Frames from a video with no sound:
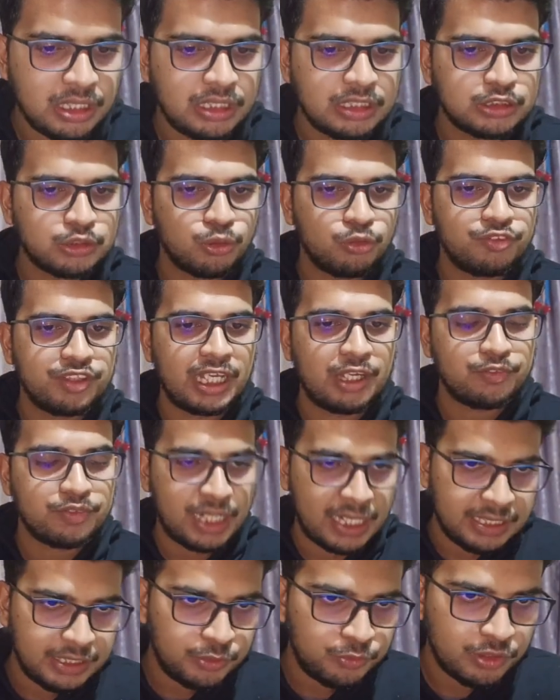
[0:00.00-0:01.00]
So we have
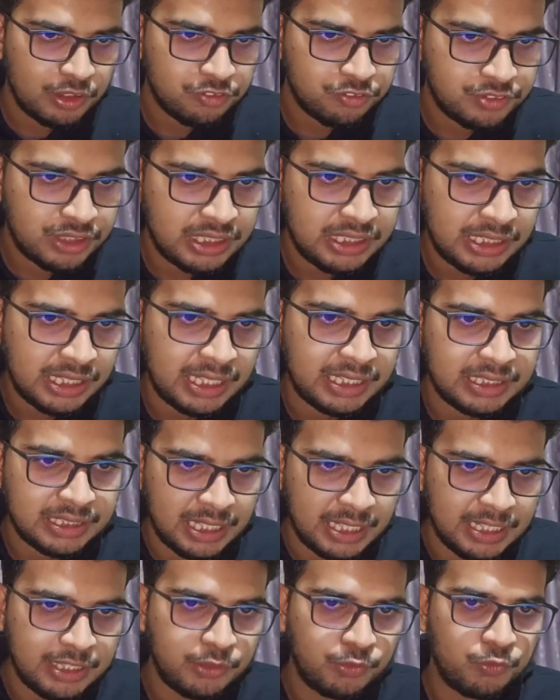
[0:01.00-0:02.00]
knight to f3 and
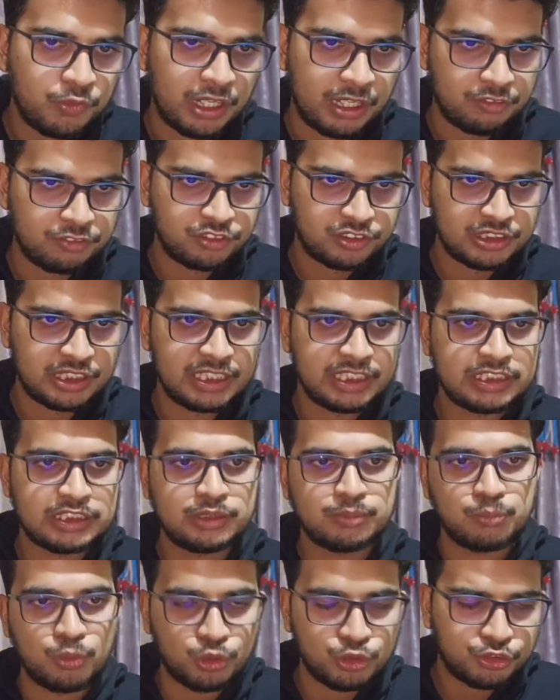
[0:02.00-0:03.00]
knight to
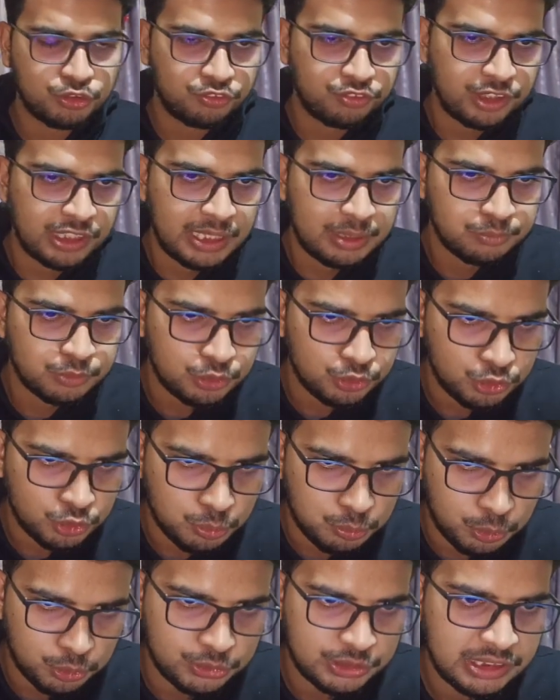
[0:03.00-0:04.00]
f6. Most of the games used
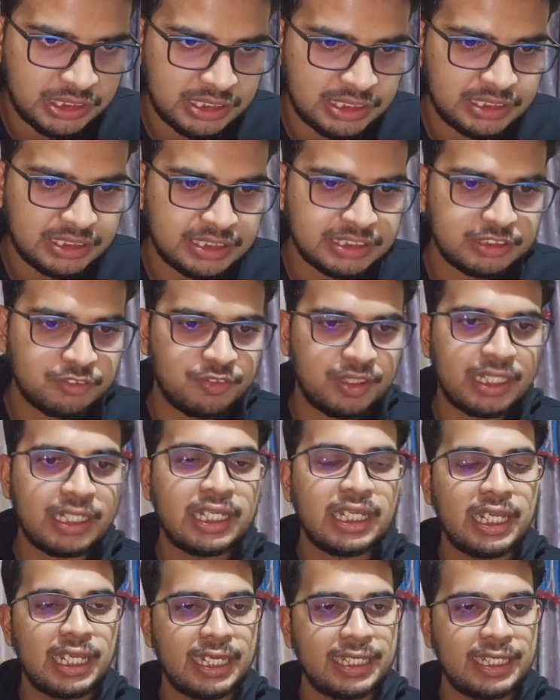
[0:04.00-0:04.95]
to proceed in this way.